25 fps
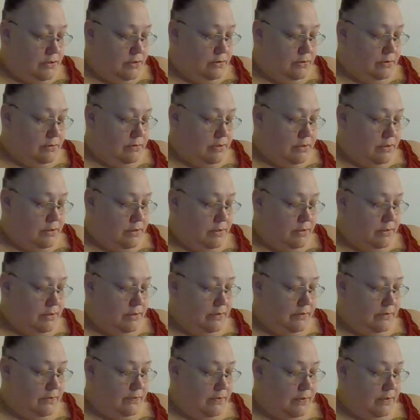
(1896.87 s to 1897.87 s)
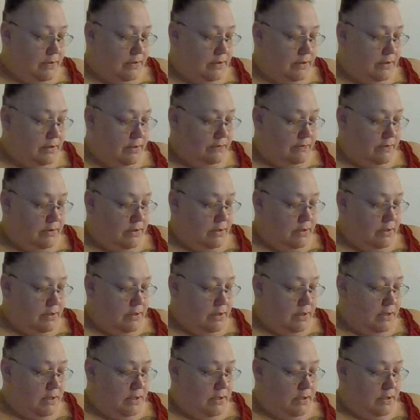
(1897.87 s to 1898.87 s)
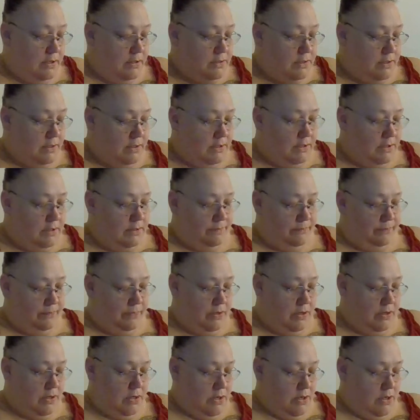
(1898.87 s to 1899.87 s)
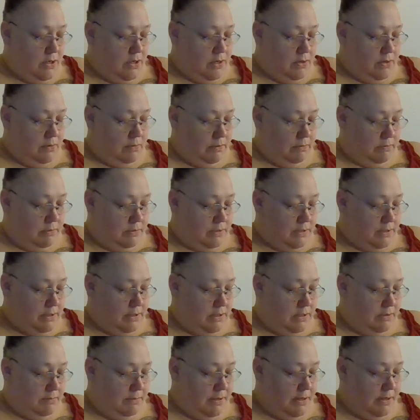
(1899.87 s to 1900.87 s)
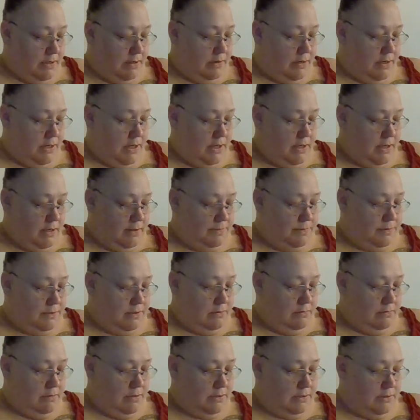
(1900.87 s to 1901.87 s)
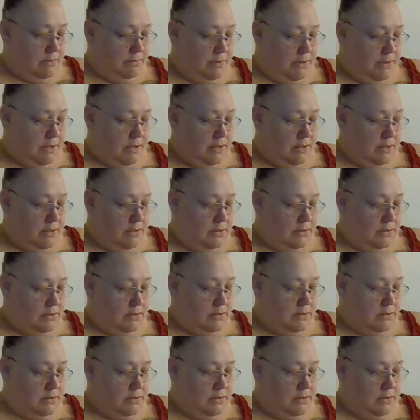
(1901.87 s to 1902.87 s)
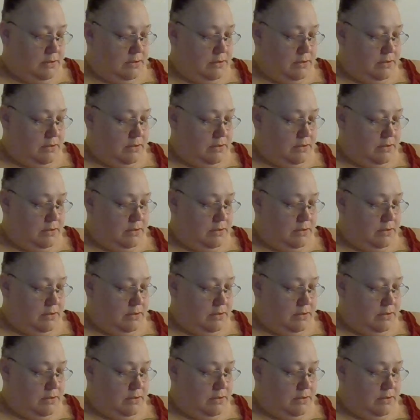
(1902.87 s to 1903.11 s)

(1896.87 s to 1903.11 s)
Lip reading: 2/5/18. We will talk about apps and recipes.